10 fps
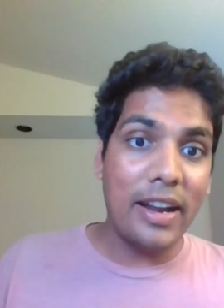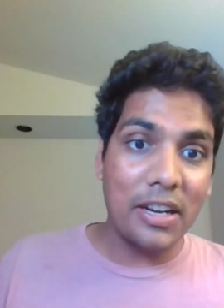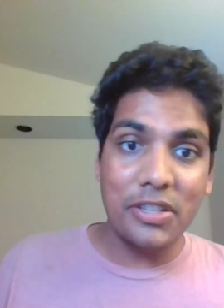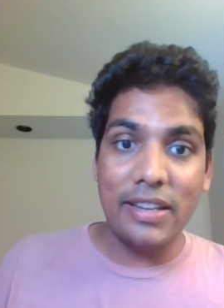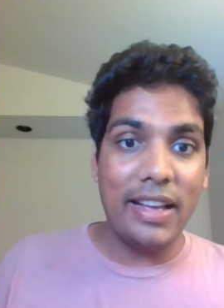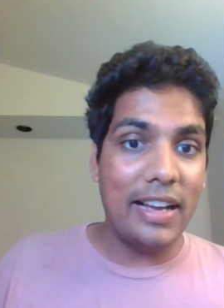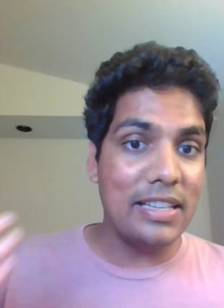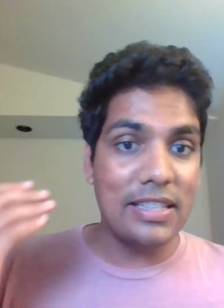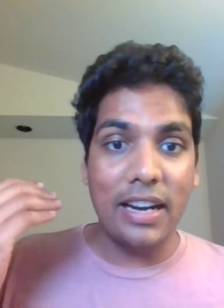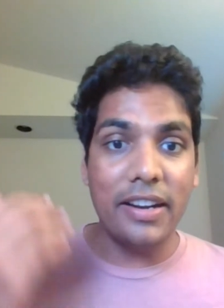Actually, I
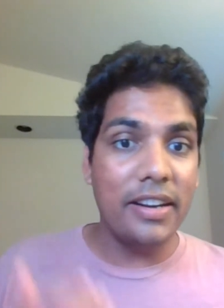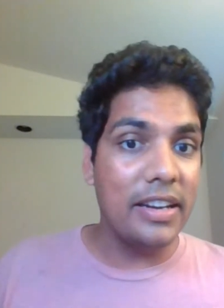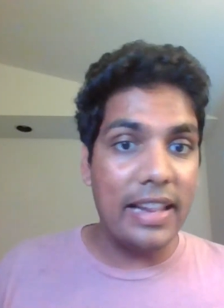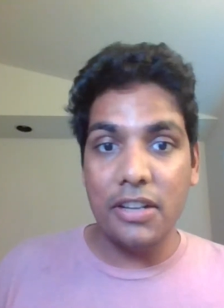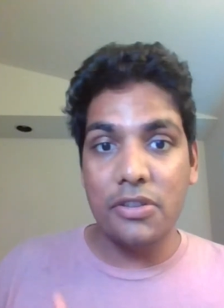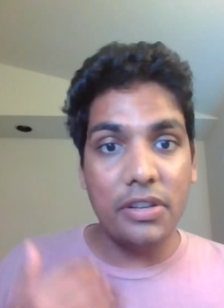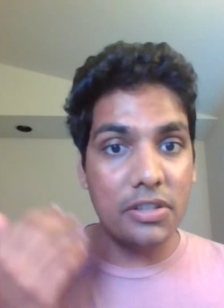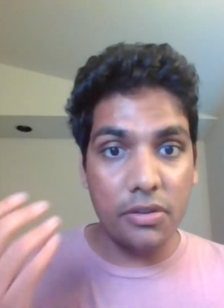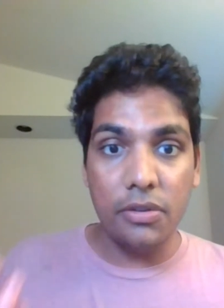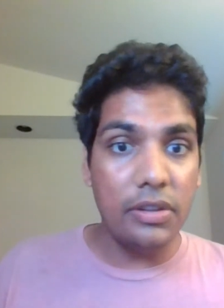started graduate
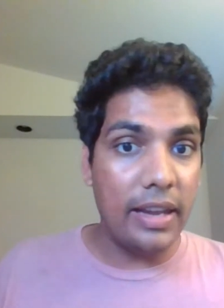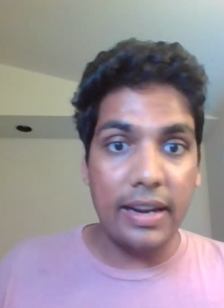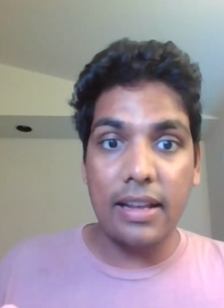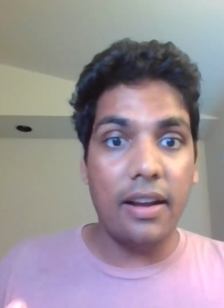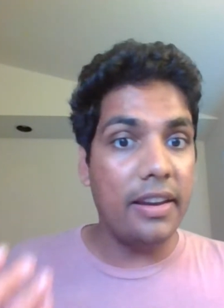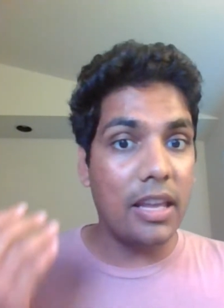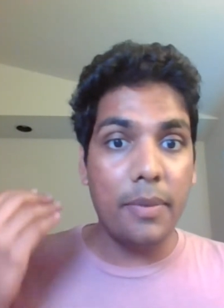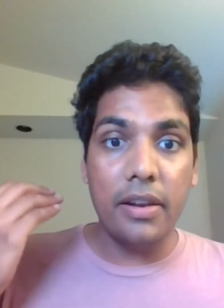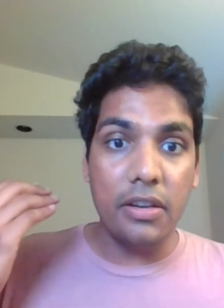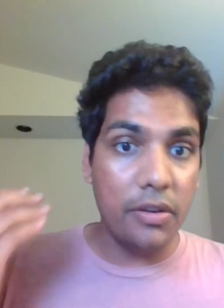school at Carnegie
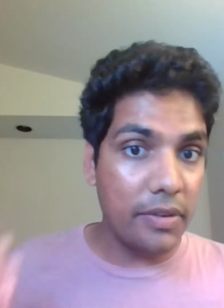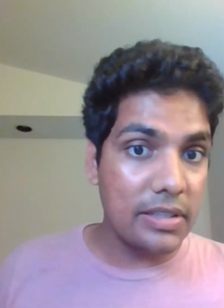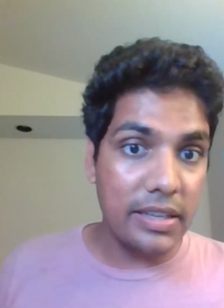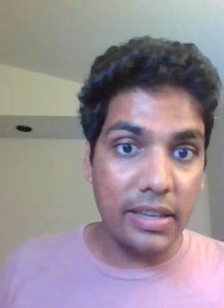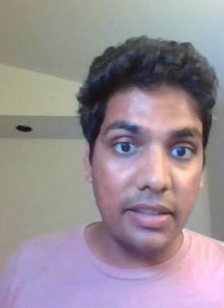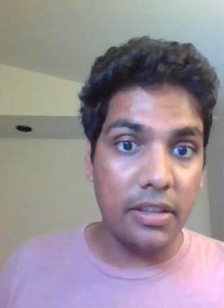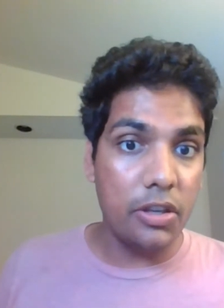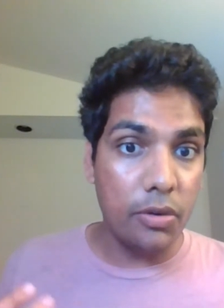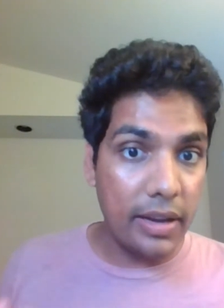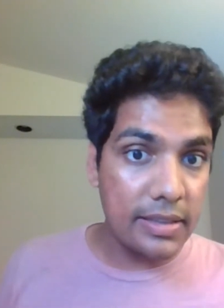Mellon University in the
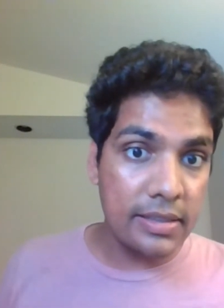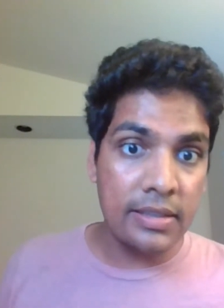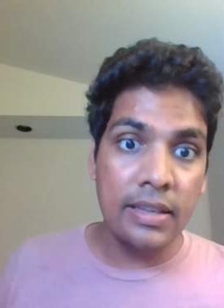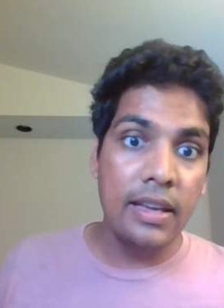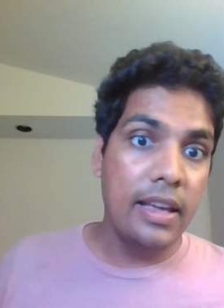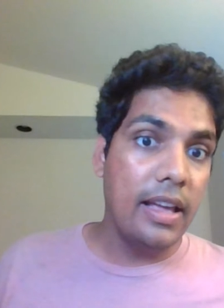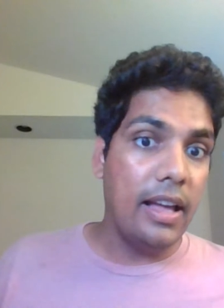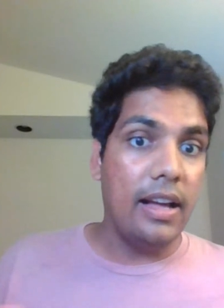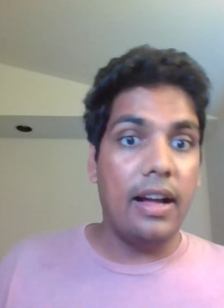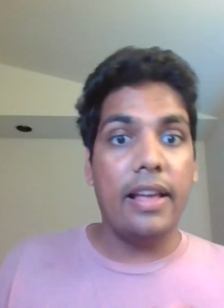US.
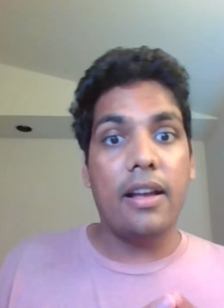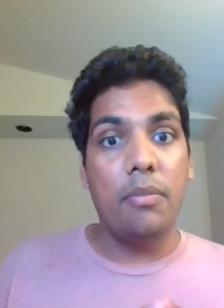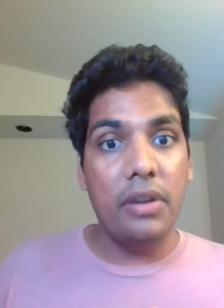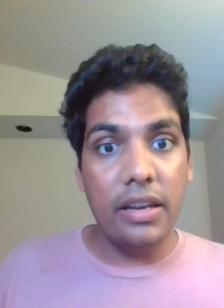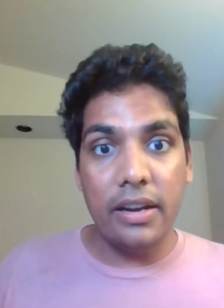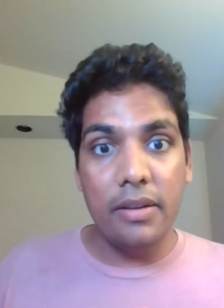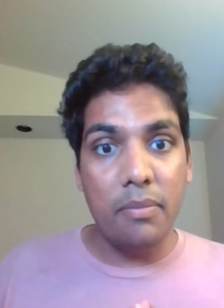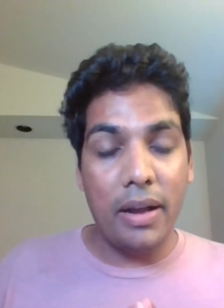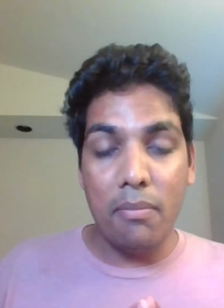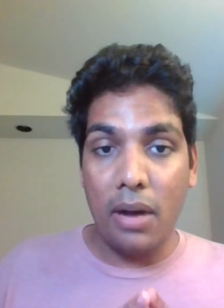I completed
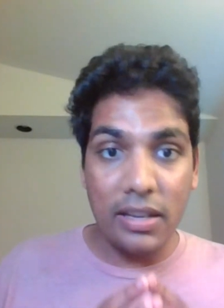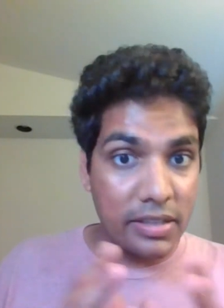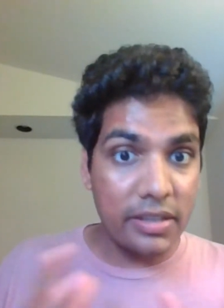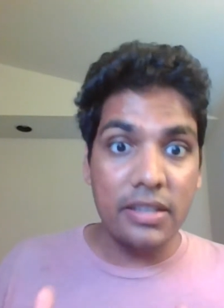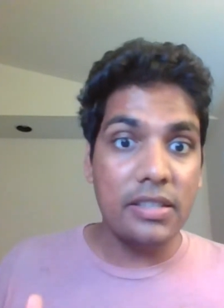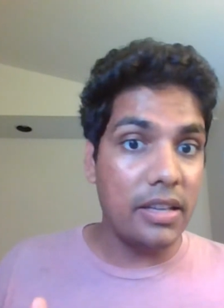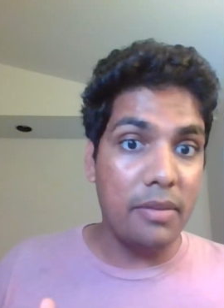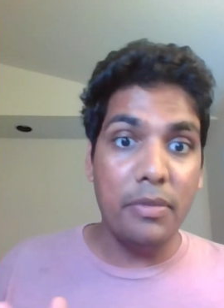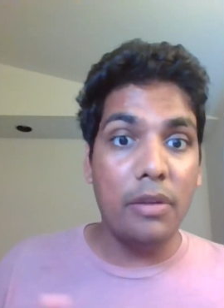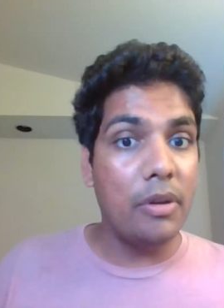my master's,
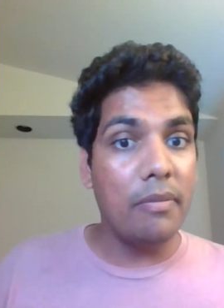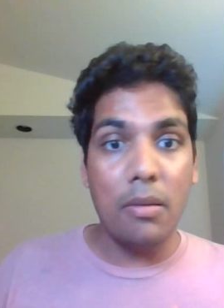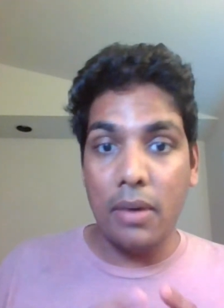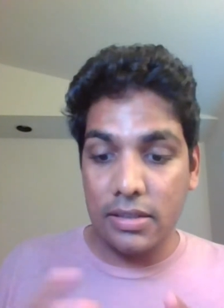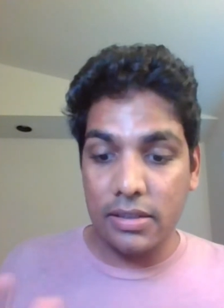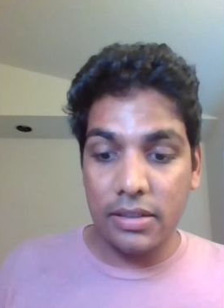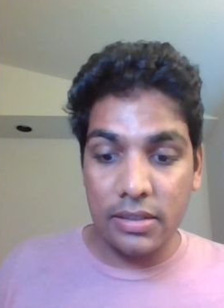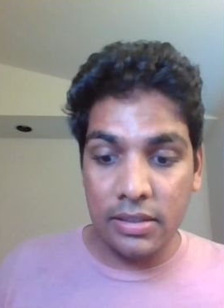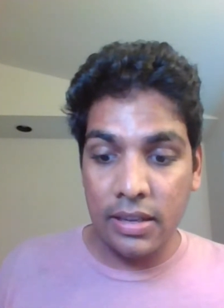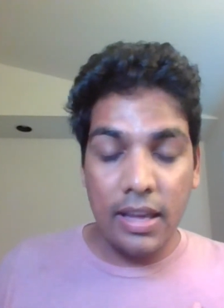and between my
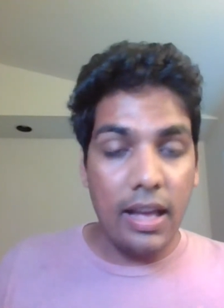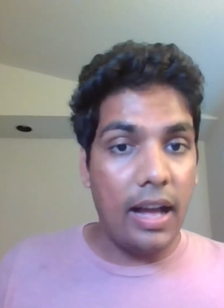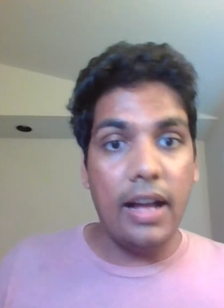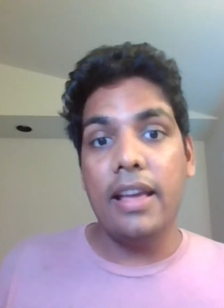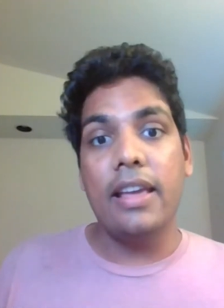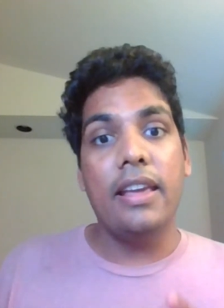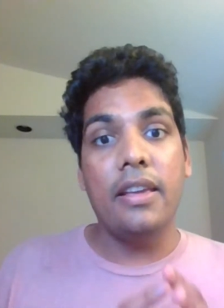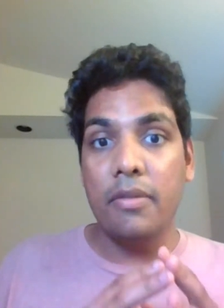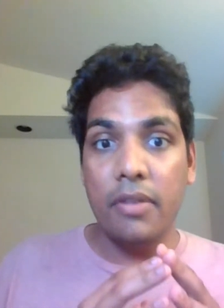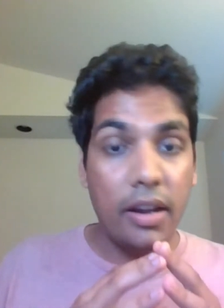master's, I
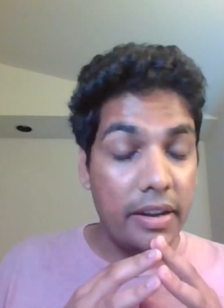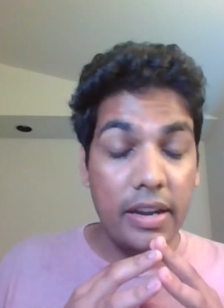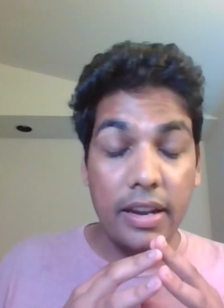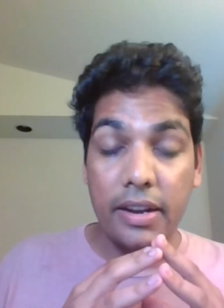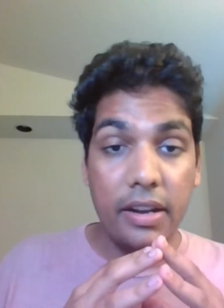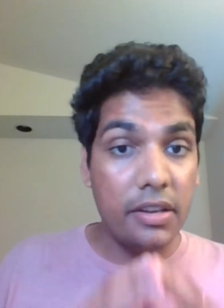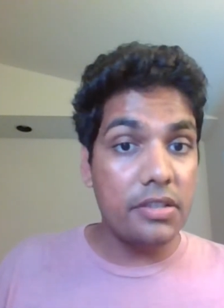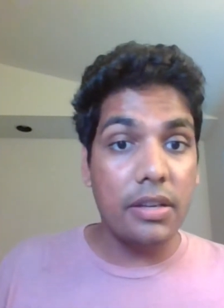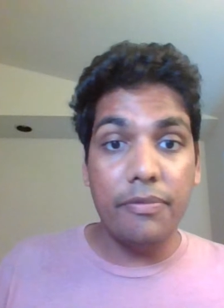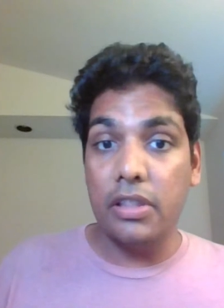did an
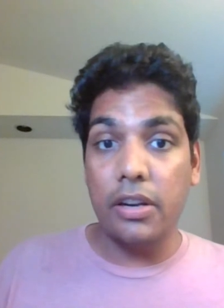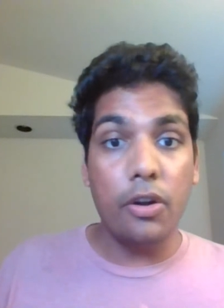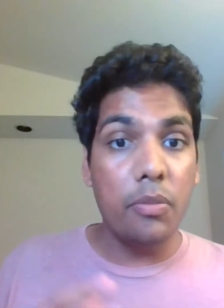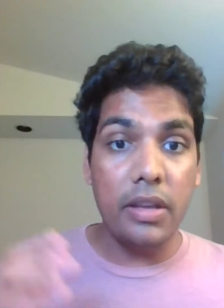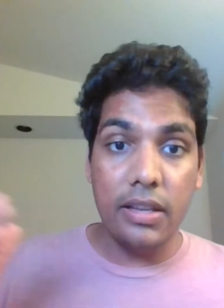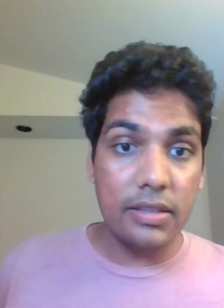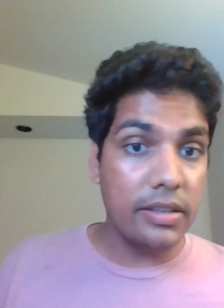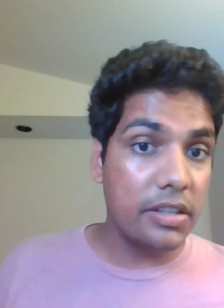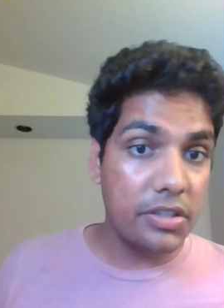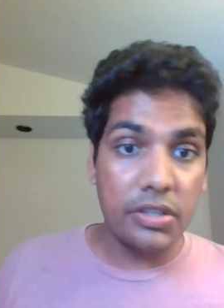internship with Adobe
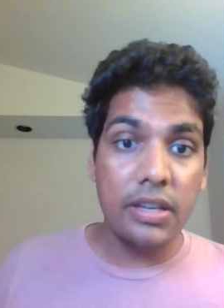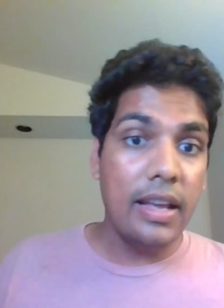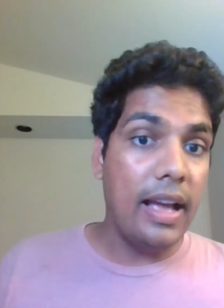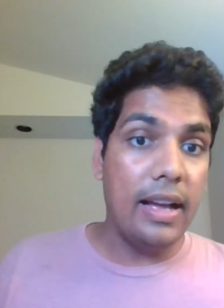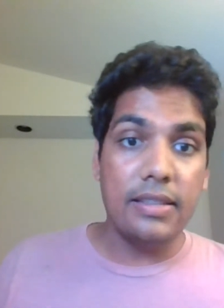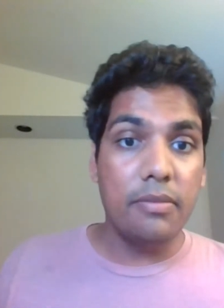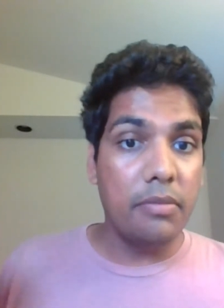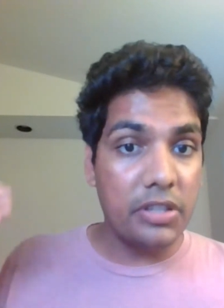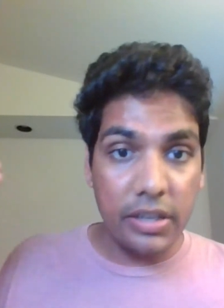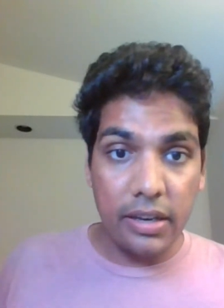Research as a
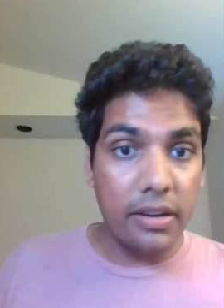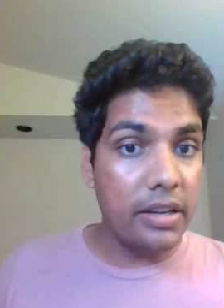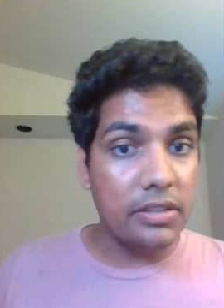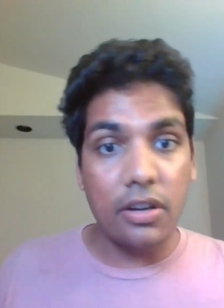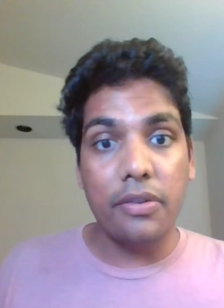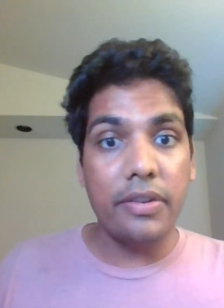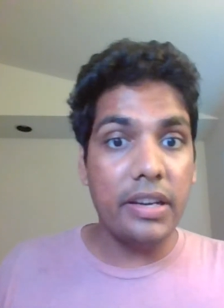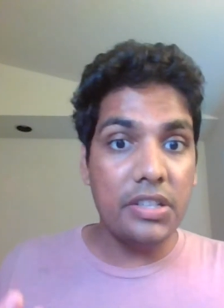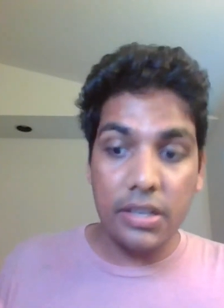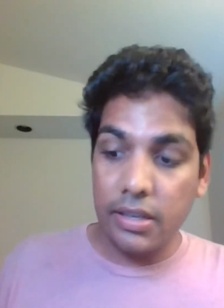machine learning software
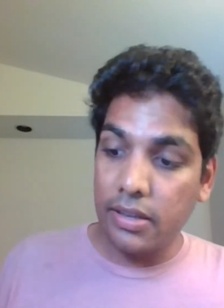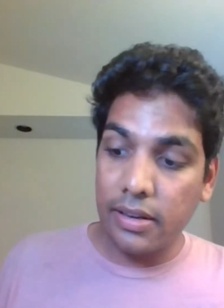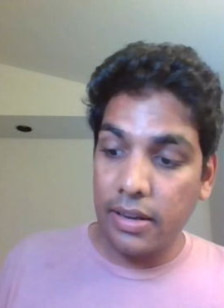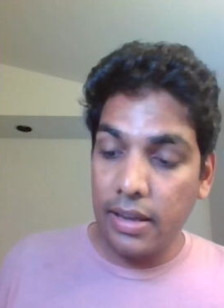engineer.